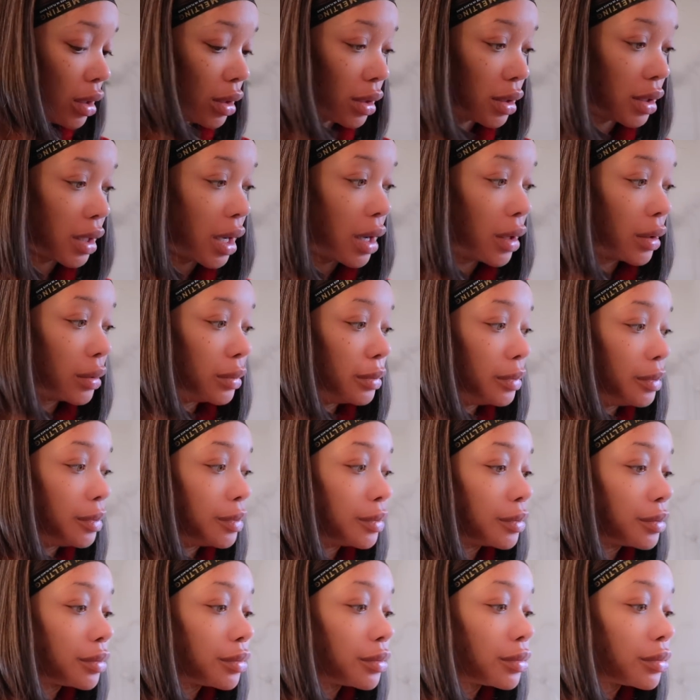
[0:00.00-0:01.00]
So,
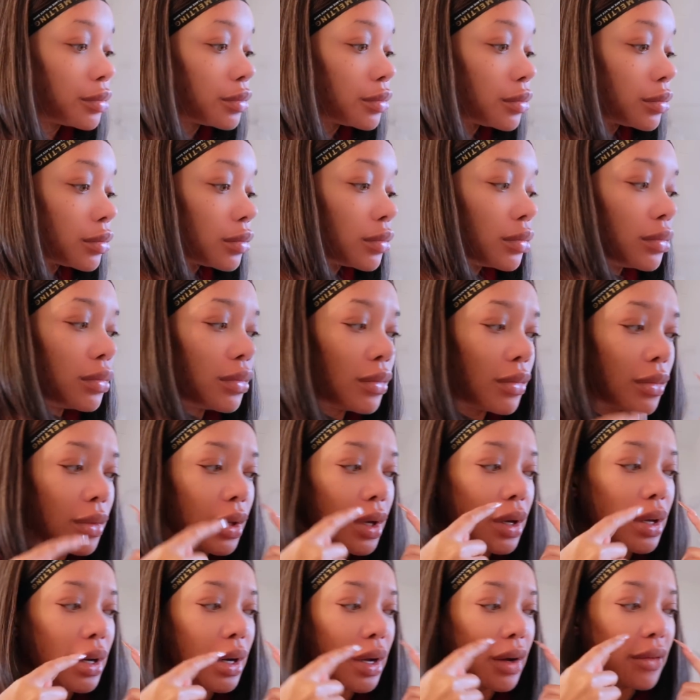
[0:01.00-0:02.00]

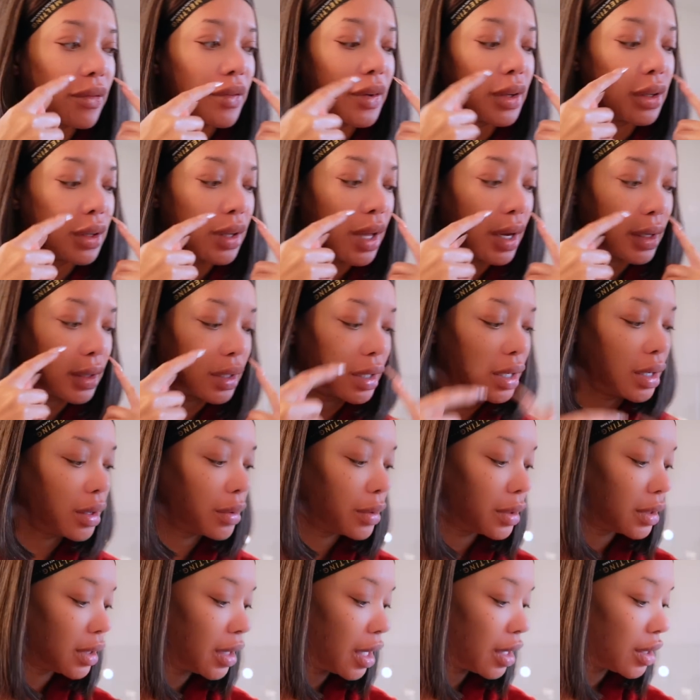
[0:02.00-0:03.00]
and I felt like the
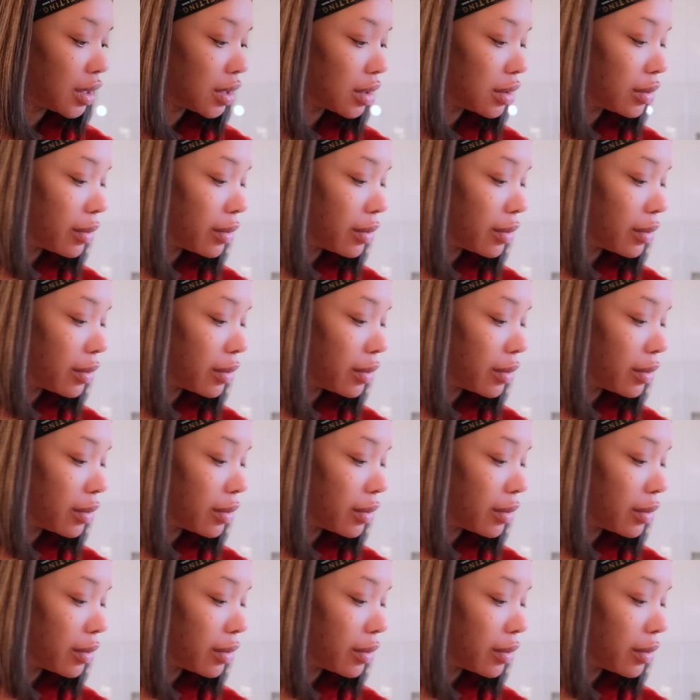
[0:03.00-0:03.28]
irritation